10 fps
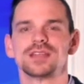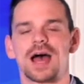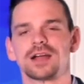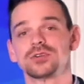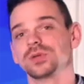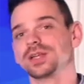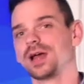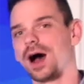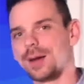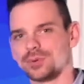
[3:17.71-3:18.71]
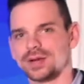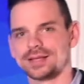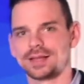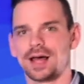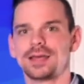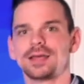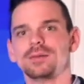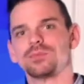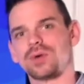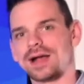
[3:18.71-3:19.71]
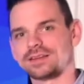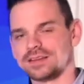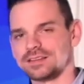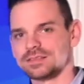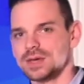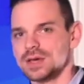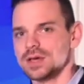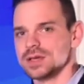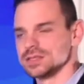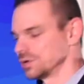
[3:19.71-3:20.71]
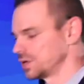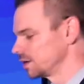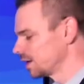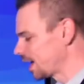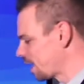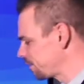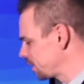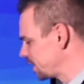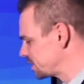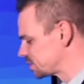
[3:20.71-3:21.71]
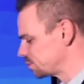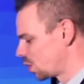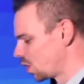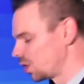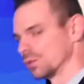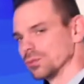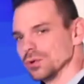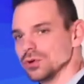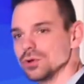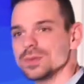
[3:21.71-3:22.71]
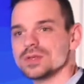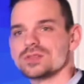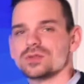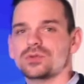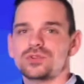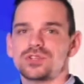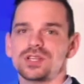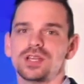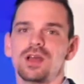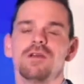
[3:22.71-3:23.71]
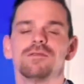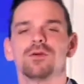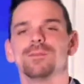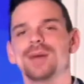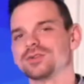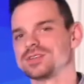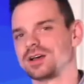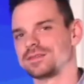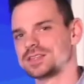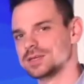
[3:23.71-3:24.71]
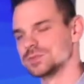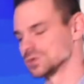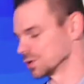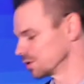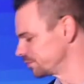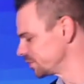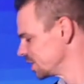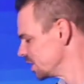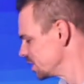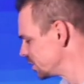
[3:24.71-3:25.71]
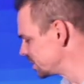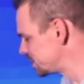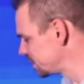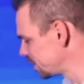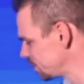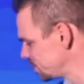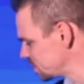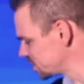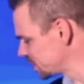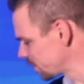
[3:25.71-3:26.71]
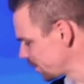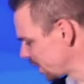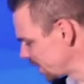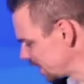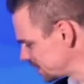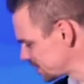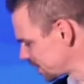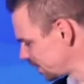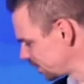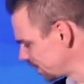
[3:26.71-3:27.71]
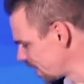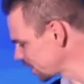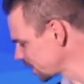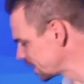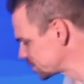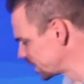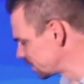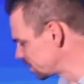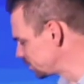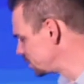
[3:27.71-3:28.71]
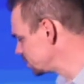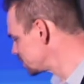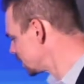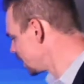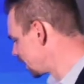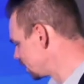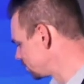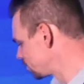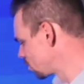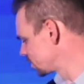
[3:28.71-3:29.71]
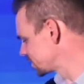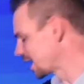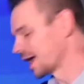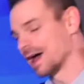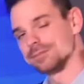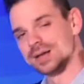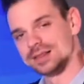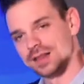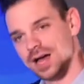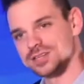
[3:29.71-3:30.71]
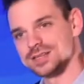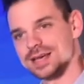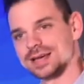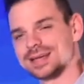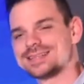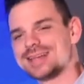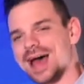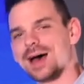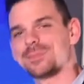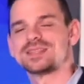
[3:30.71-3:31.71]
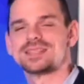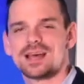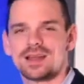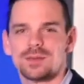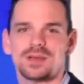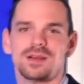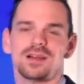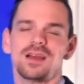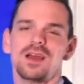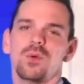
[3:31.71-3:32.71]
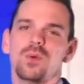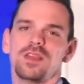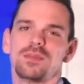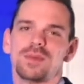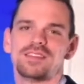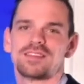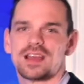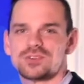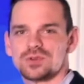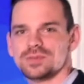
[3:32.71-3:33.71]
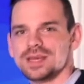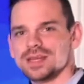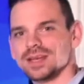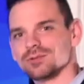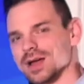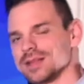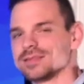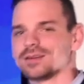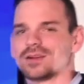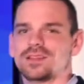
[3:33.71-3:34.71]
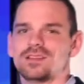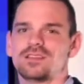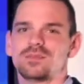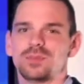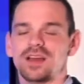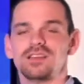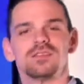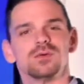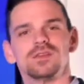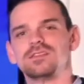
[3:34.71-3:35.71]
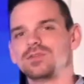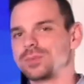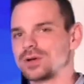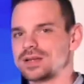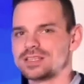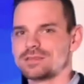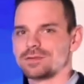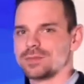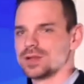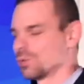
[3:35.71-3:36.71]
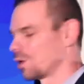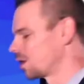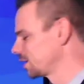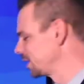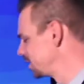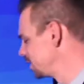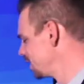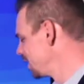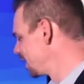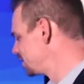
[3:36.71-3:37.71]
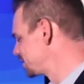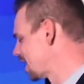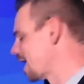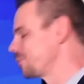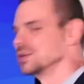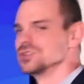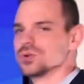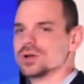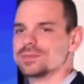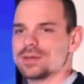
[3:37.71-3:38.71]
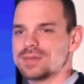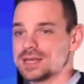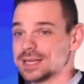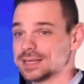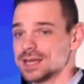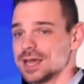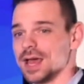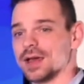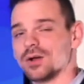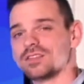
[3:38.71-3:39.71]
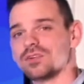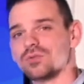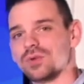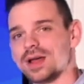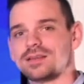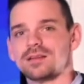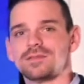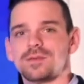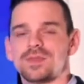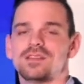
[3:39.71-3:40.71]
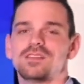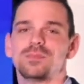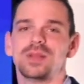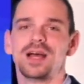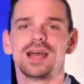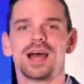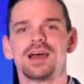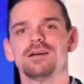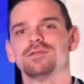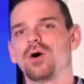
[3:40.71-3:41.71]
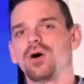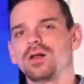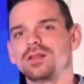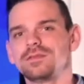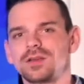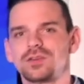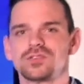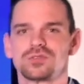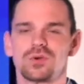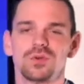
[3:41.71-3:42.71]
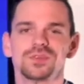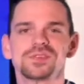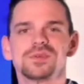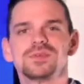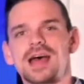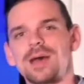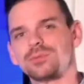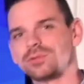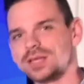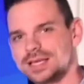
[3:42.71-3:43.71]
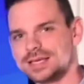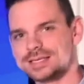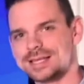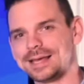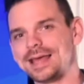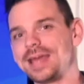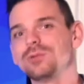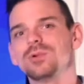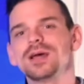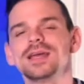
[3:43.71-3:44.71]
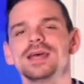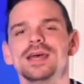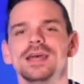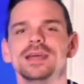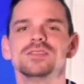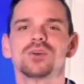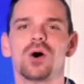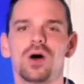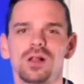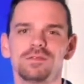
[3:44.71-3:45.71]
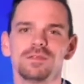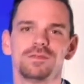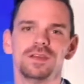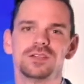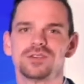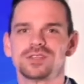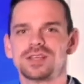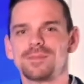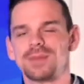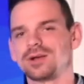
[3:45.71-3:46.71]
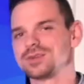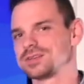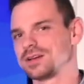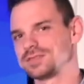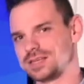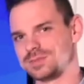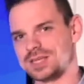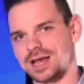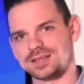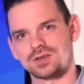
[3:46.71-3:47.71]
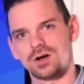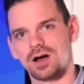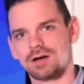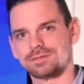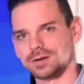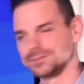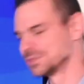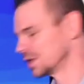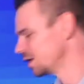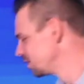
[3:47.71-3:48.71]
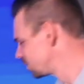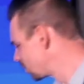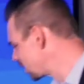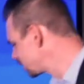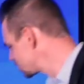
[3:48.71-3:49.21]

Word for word: actually operate like in practice. So here I have a small room solution for Microsoft Teams Room. You can see that I'm using my Intel NUC as my compute, and of course I have my Logitech Tap set up here with my scheduled meeting right there on the display. So it's super easy for me to walk in and tap and join my meeting. And also right there from the display, I have all of the controls. So Tap really is the gateway into all of the features that Microsoft Teams has to offer. So I can